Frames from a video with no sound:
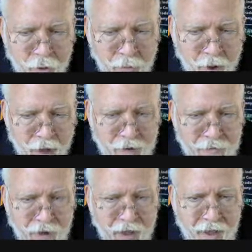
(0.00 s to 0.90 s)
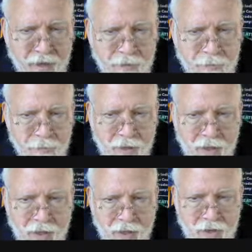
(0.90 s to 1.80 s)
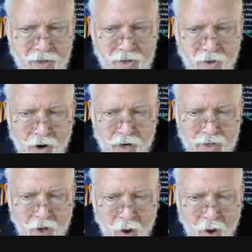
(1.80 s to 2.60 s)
to modify. This trade is